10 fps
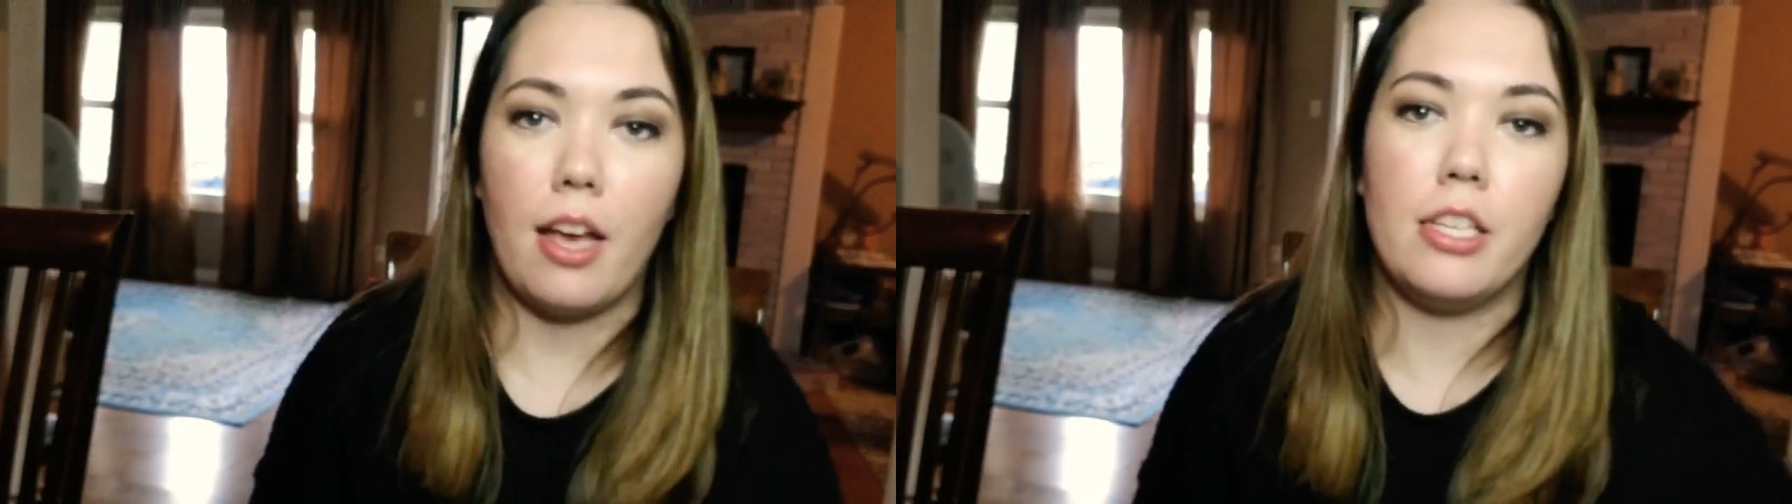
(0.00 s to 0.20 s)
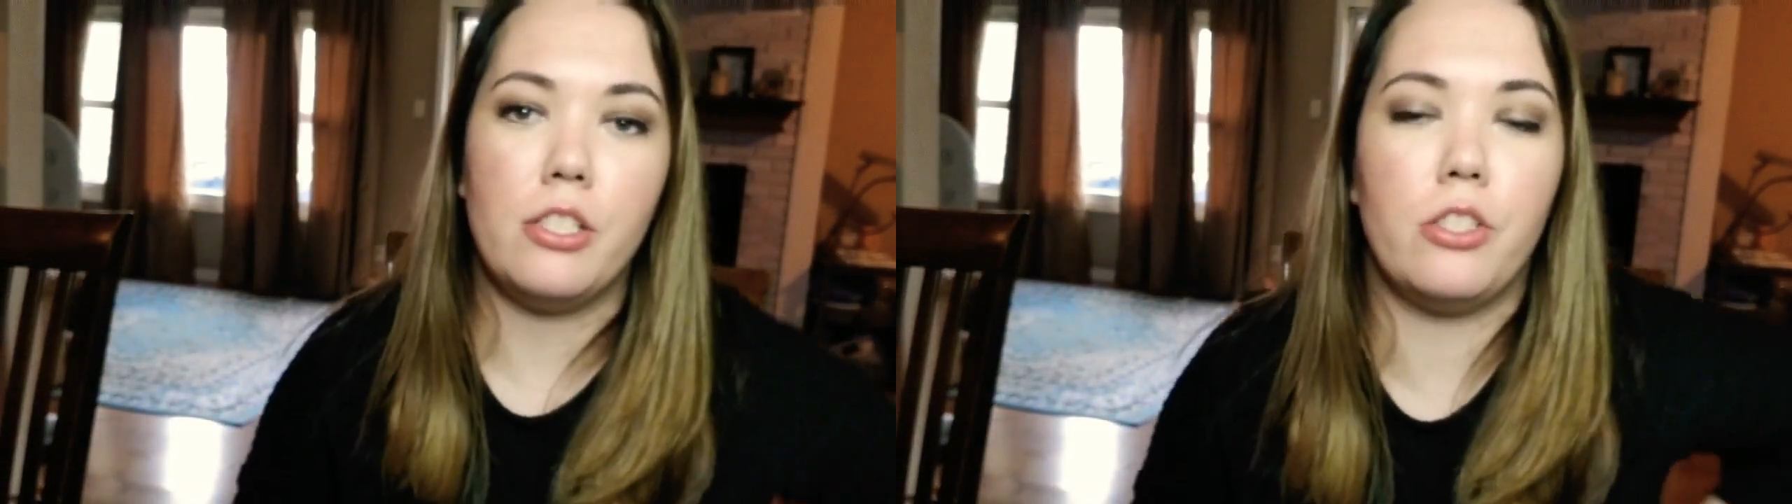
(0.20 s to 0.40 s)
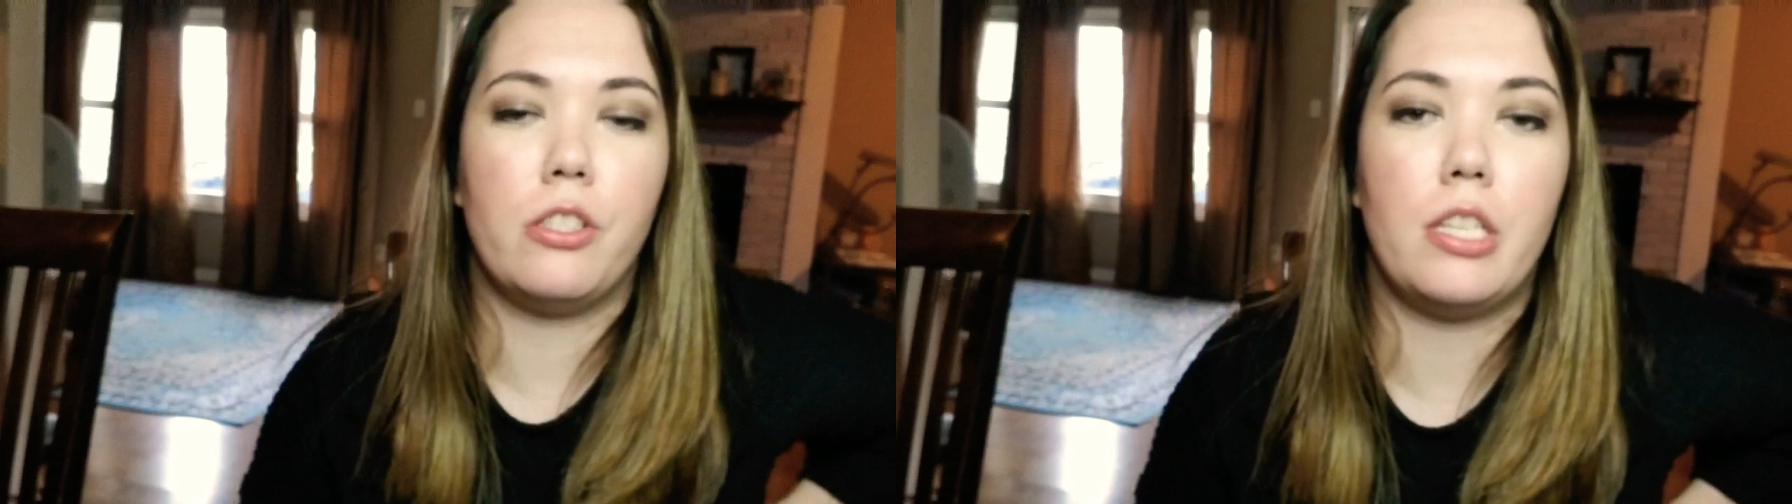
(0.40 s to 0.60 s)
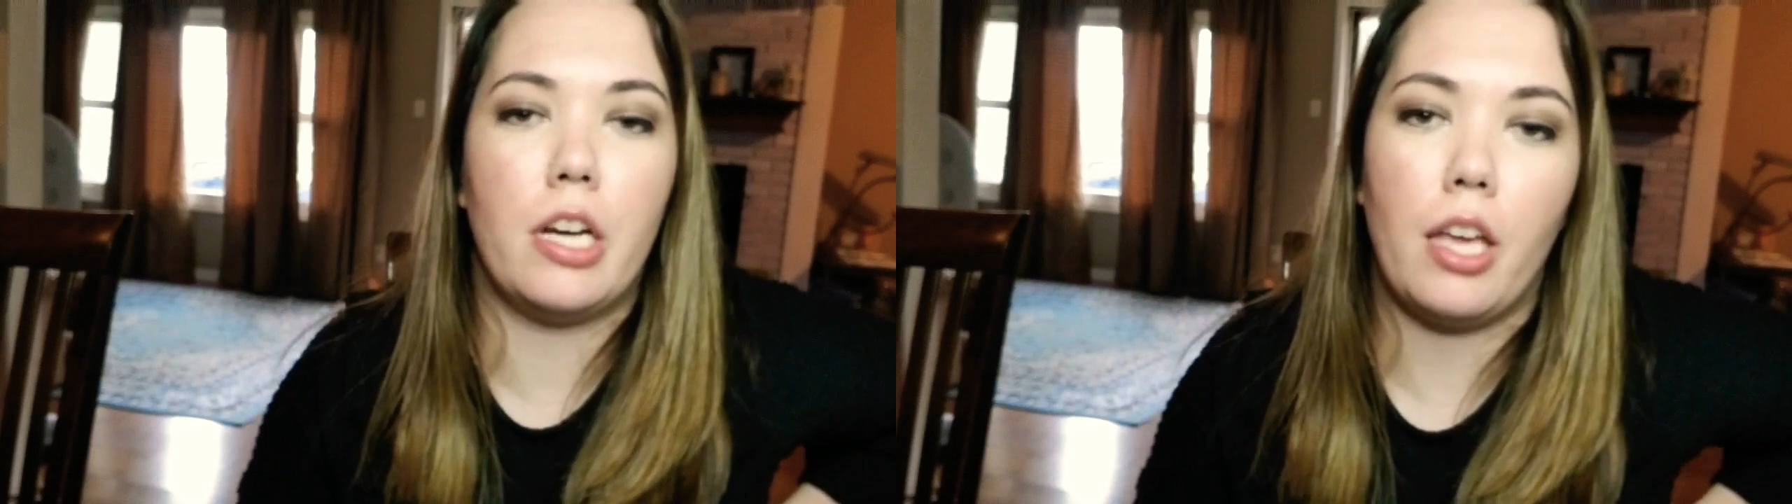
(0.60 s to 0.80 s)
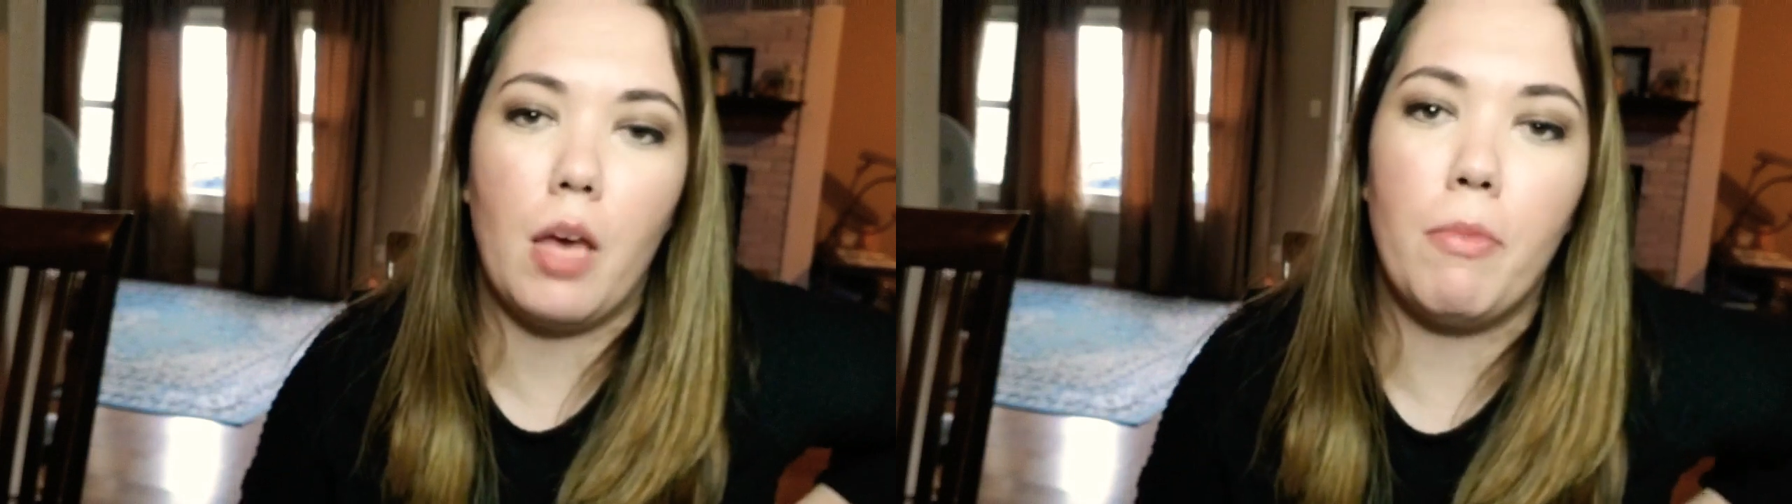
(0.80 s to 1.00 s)
He's just staring
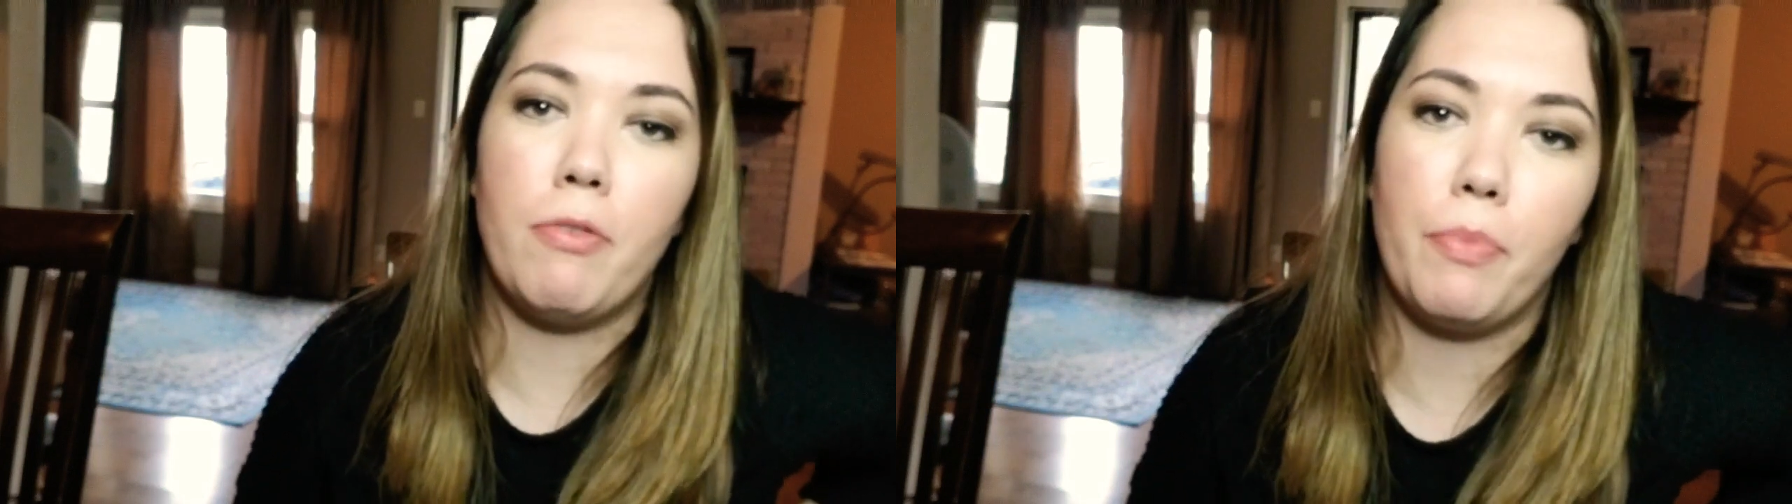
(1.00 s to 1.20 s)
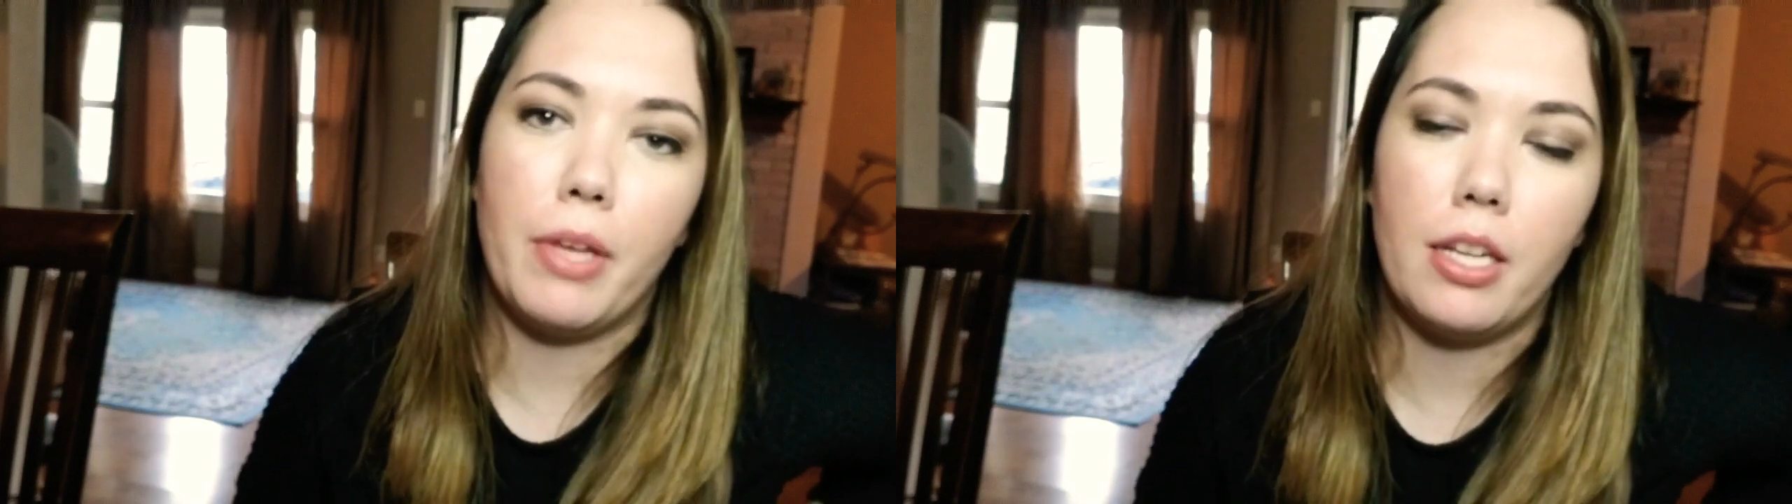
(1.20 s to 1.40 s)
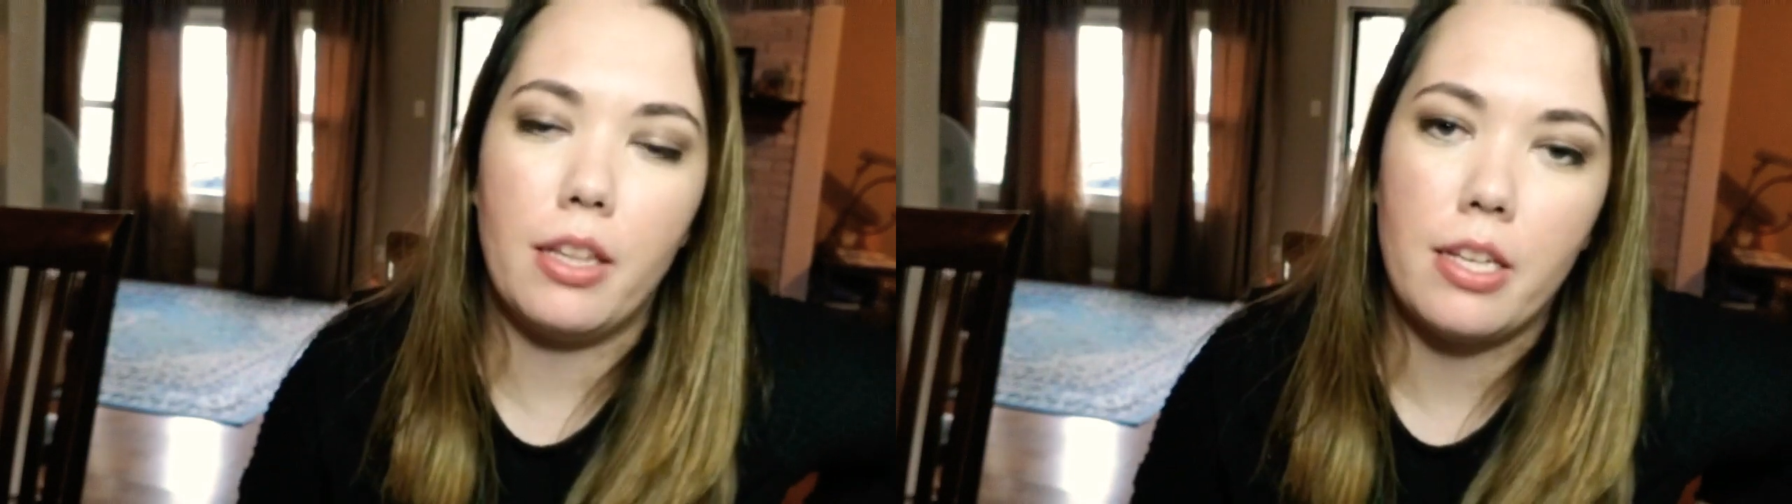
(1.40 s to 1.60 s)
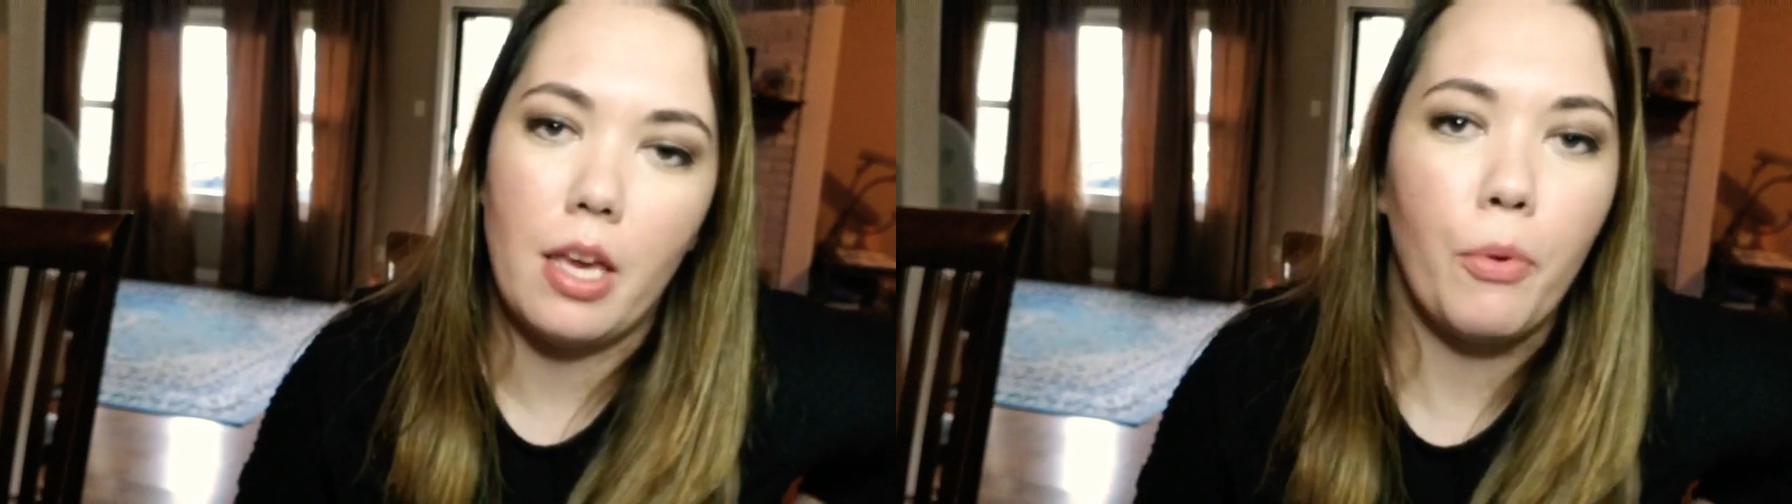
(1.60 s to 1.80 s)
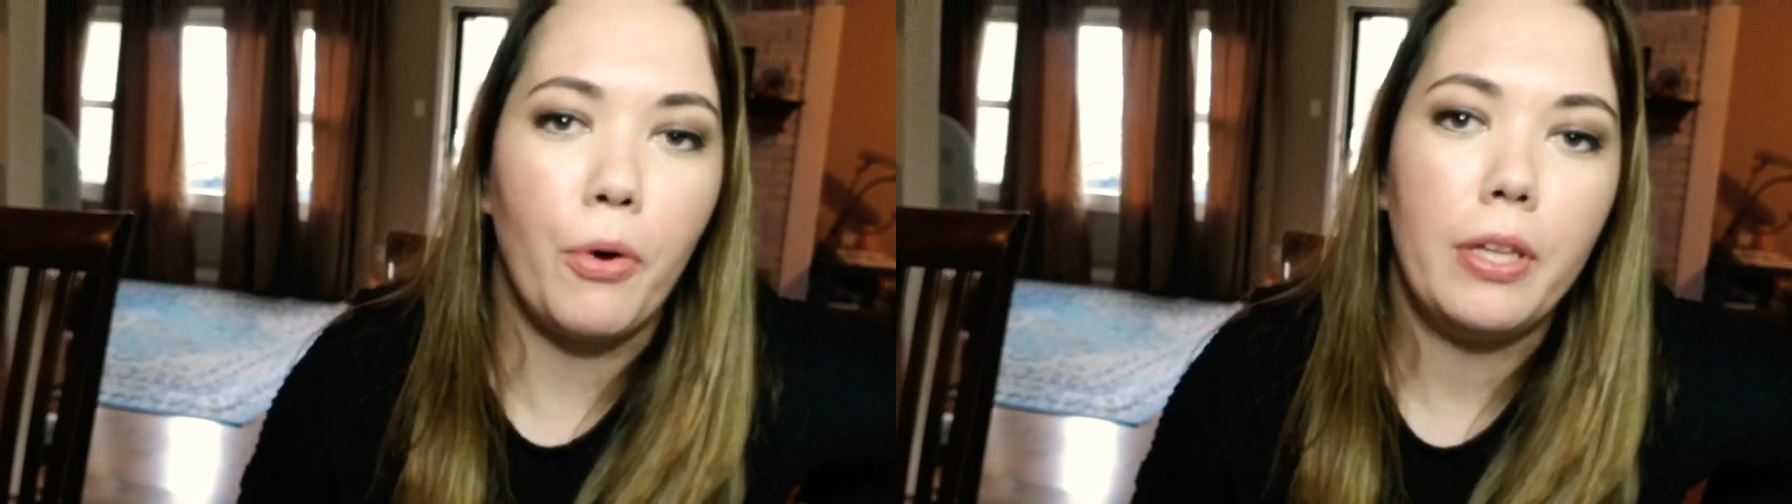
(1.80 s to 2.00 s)
at me from the end of the
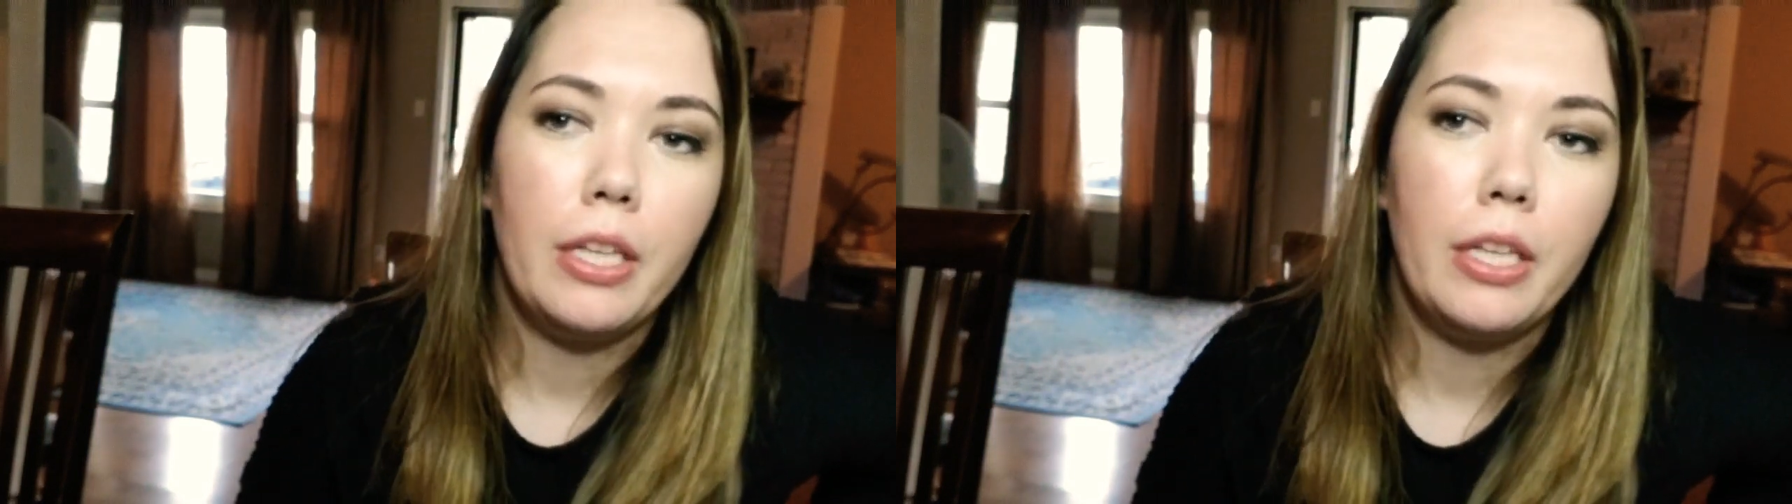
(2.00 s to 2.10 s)
table.